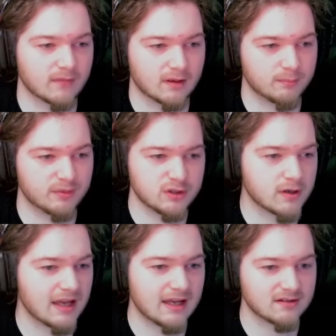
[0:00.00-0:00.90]
but you
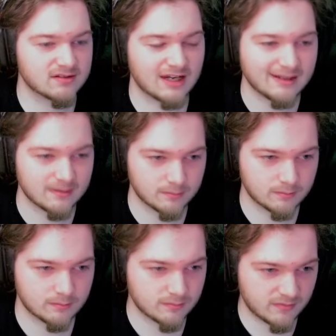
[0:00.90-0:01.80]
can't tame
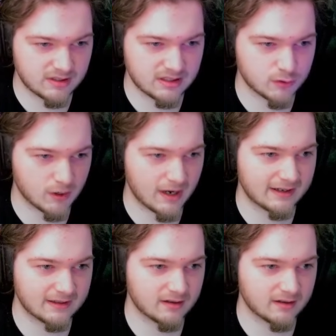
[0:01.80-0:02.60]
the dragon,